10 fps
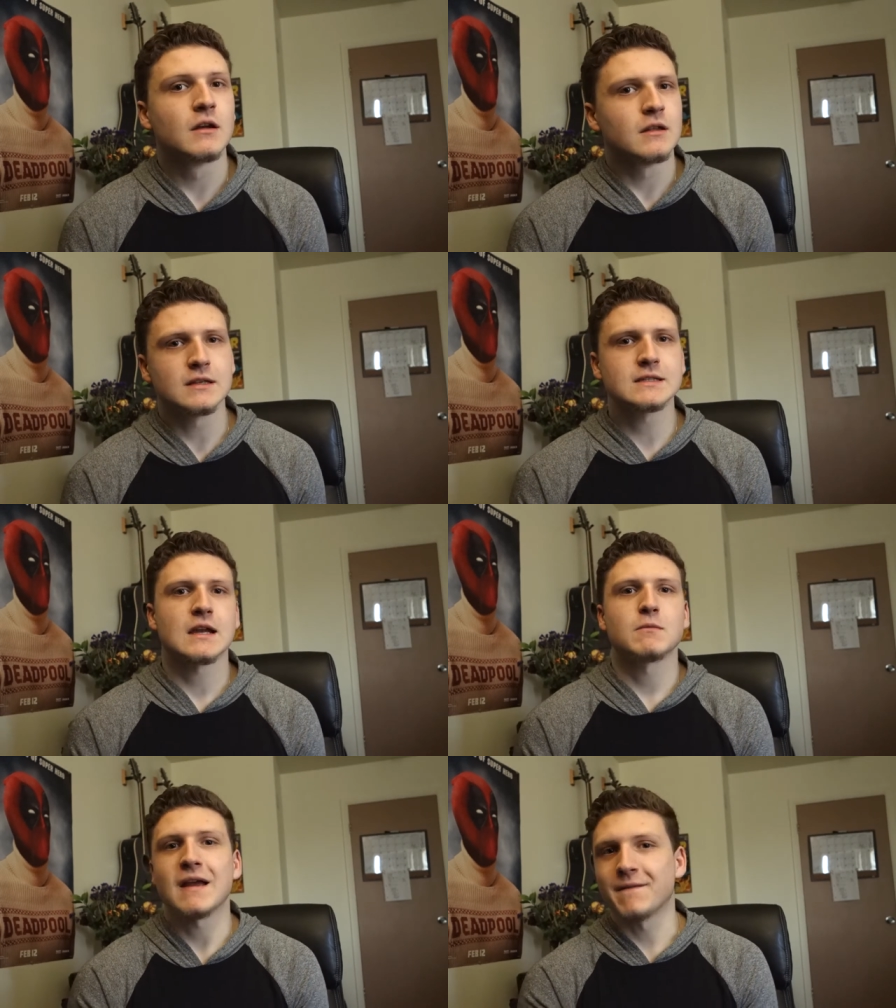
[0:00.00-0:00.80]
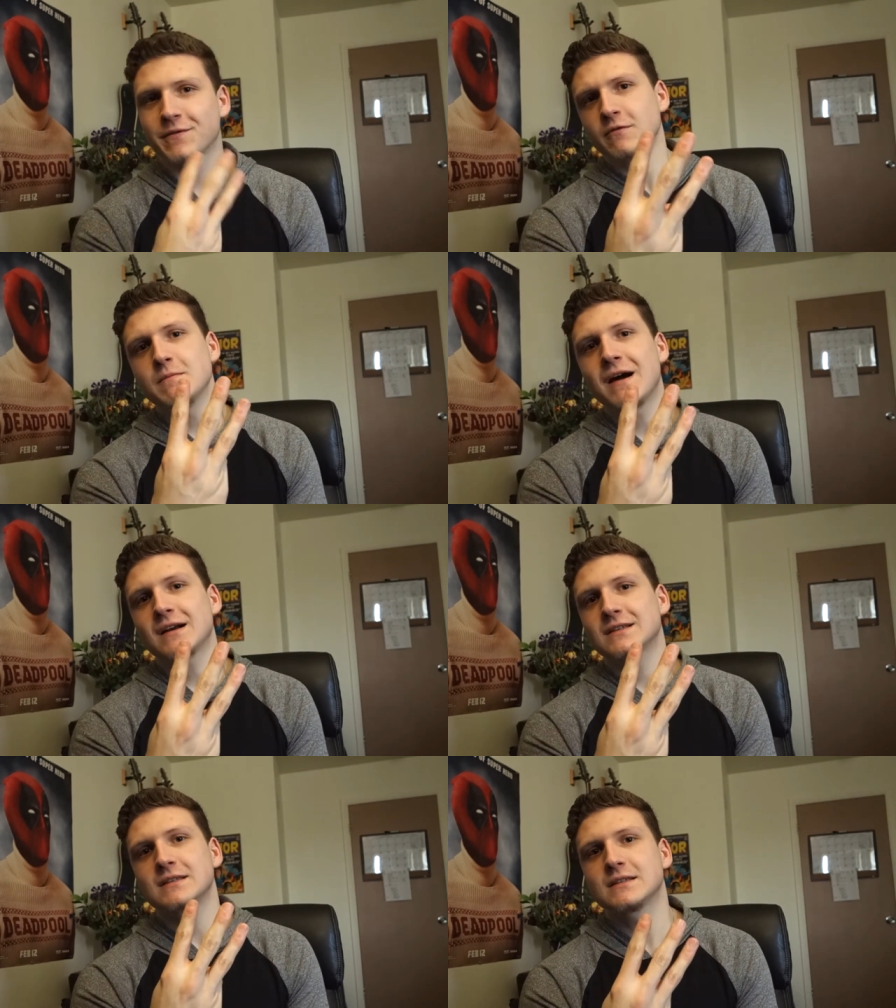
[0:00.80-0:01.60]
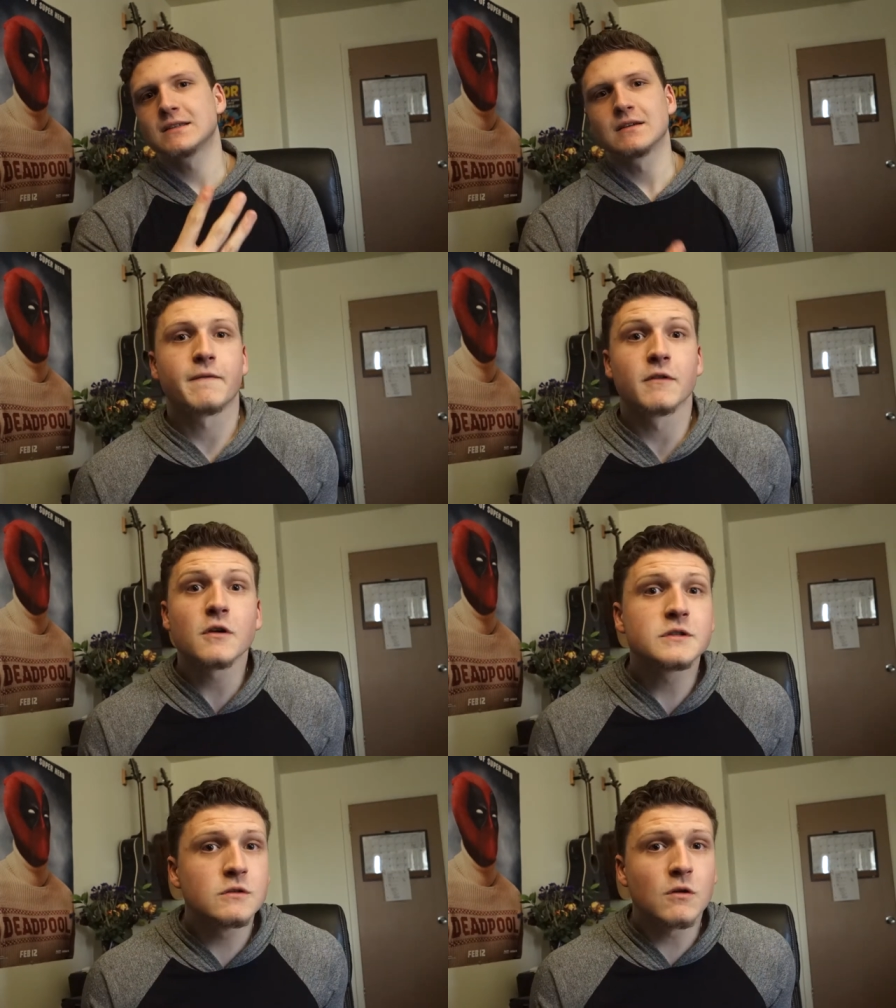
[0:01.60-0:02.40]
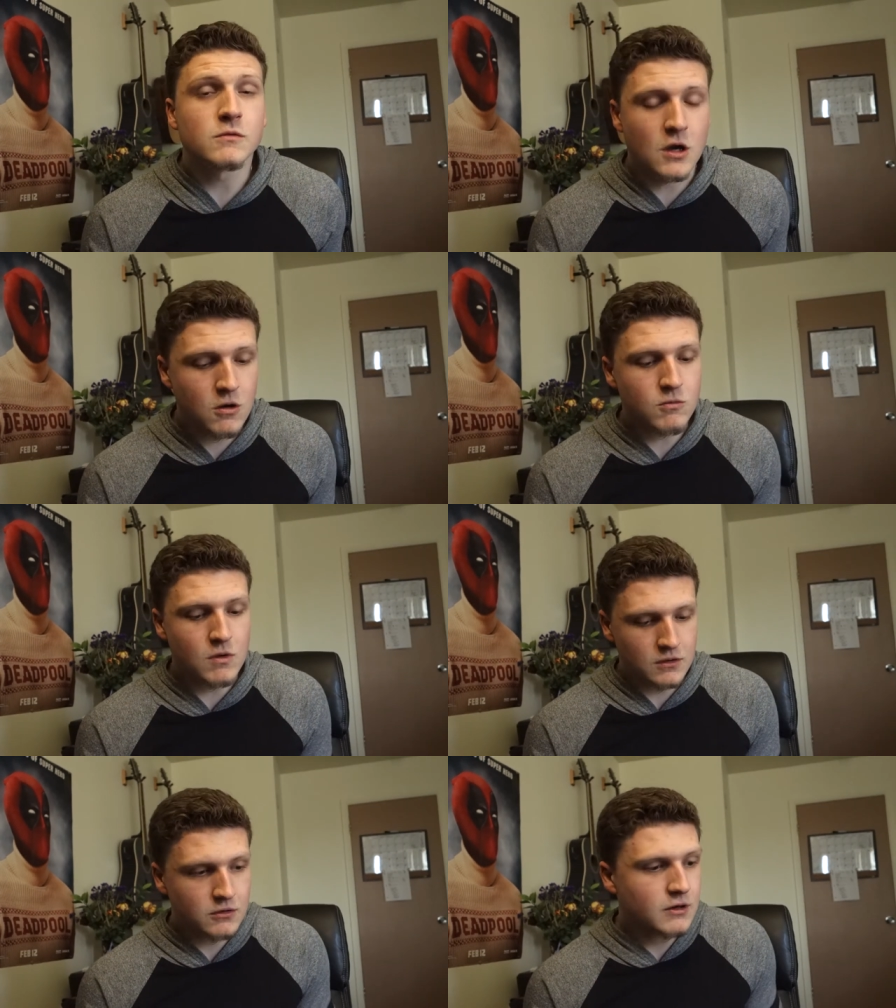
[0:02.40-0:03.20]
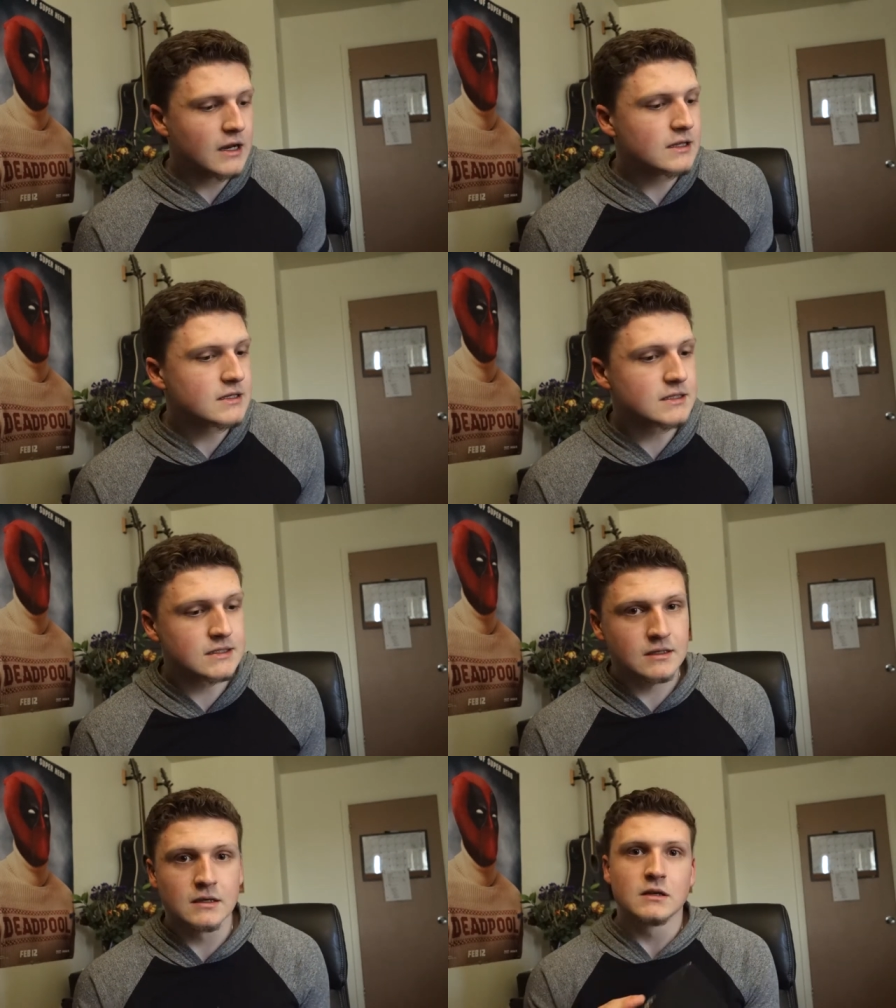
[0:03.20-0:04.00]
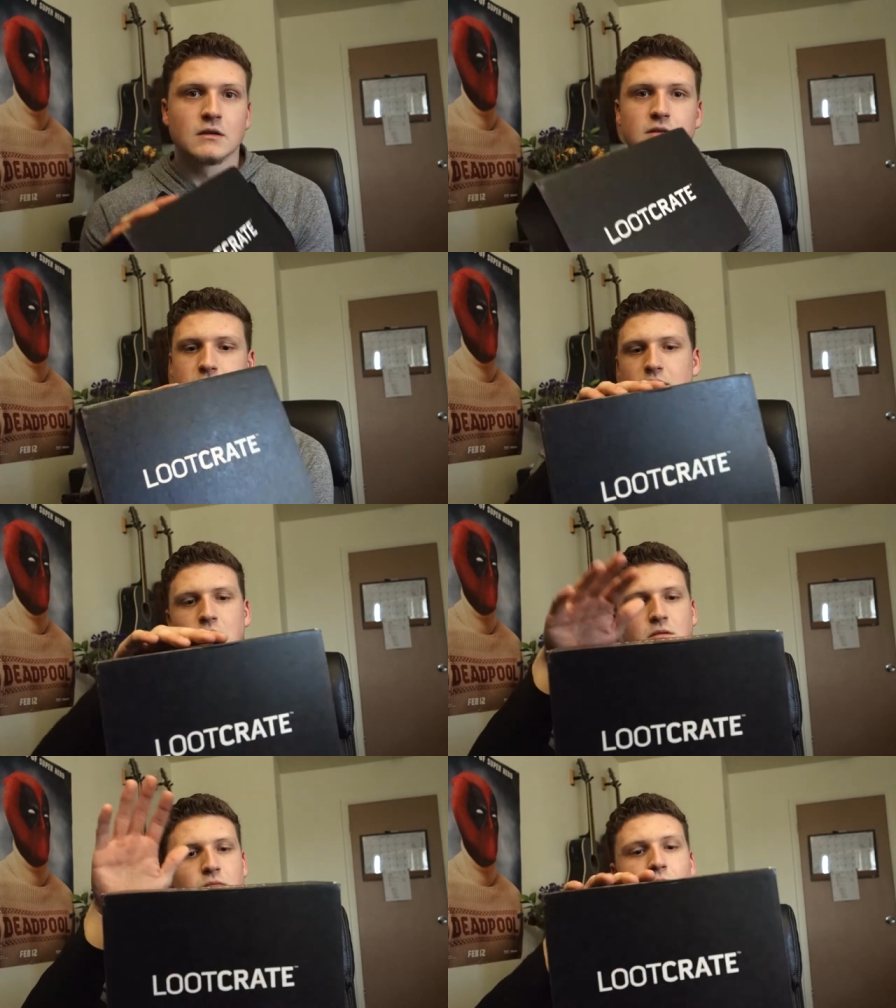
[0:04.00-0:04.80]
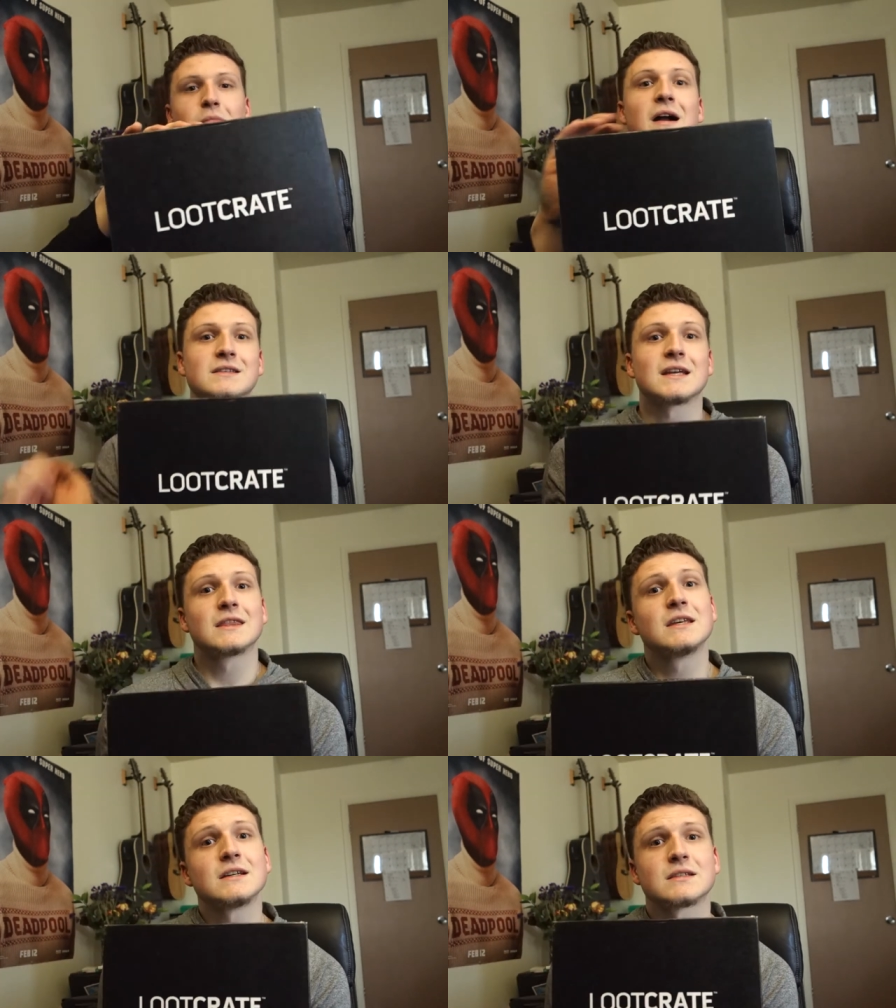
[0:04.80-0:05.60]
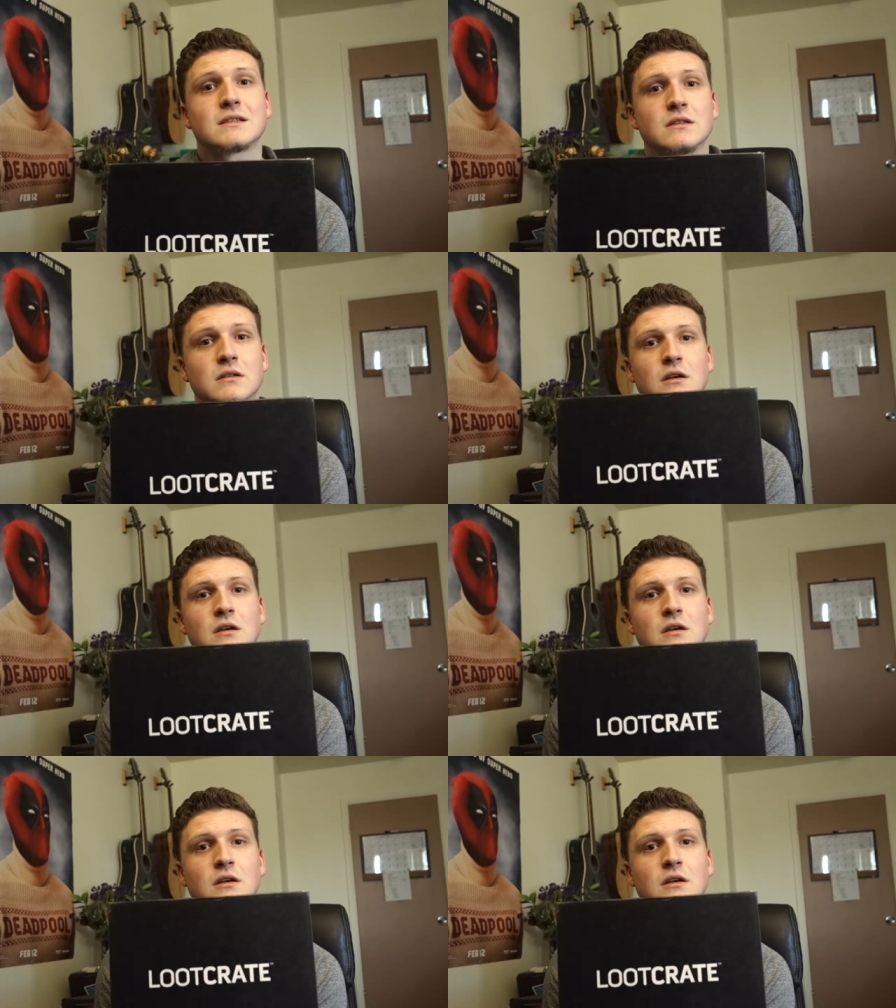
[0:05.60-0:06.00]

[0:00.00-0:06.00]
This time we have three boxes. For those who don't know what Loot Crate is, so a box like this